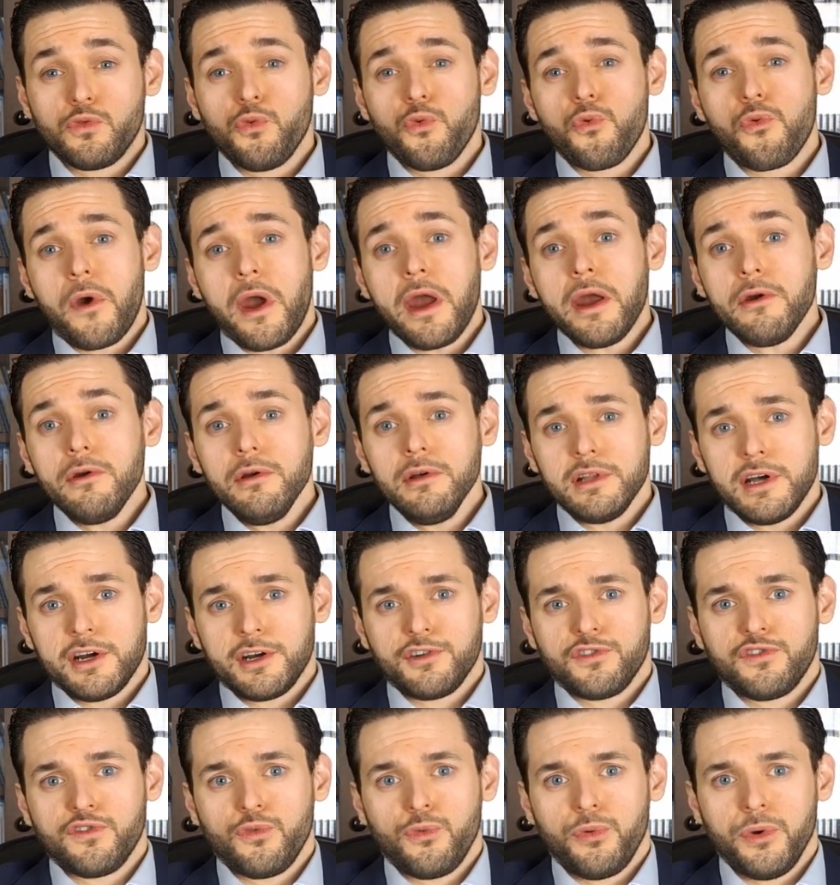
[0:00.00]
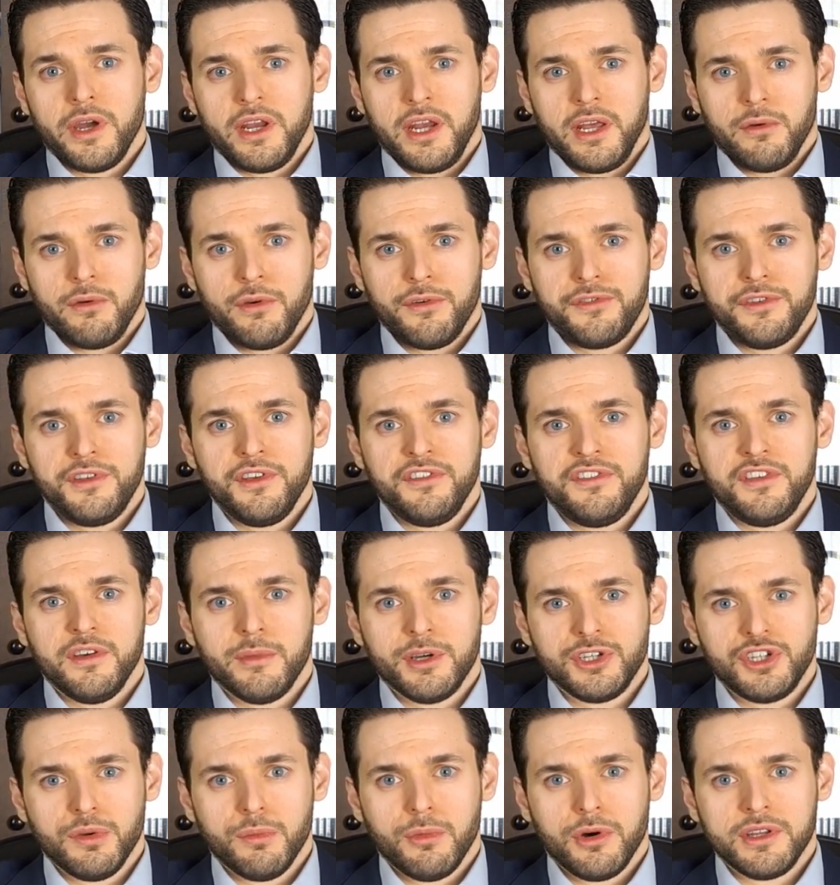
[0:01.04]
regular screening with these
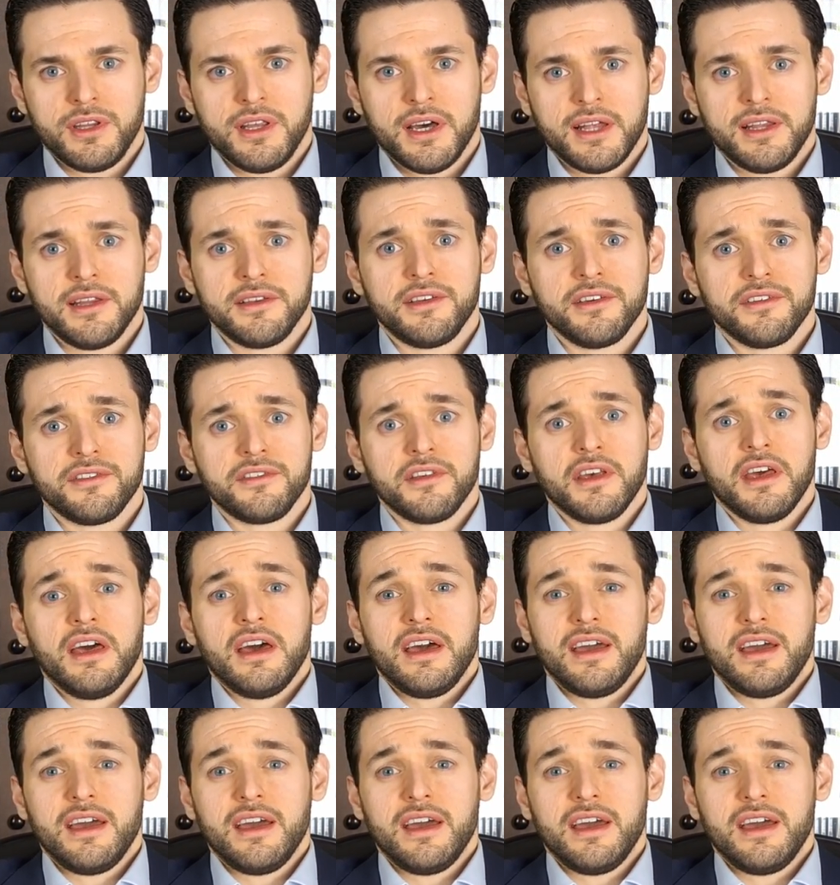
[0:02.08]
imaging modalities